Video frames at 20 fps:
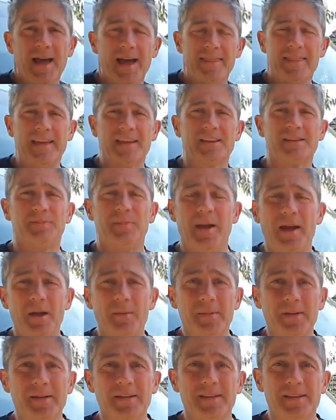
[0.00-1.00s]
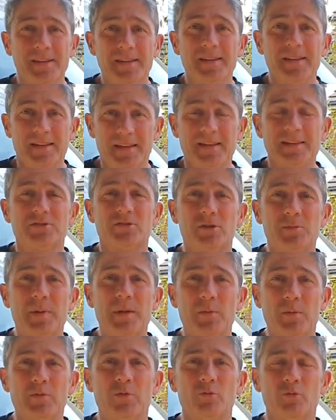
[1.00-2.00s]
and the experiment is going to
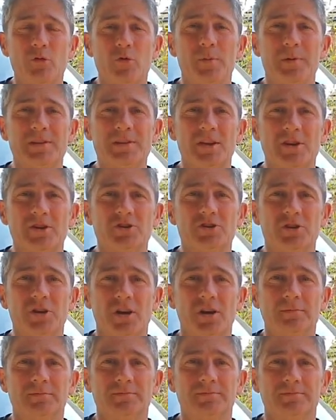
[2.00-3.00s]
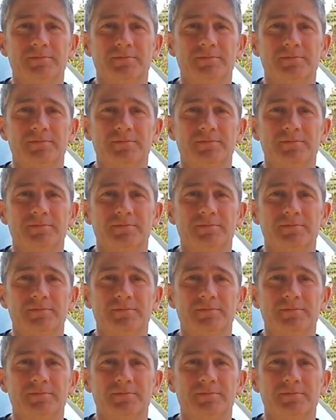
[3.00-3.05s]
be with the Rubi suction cup.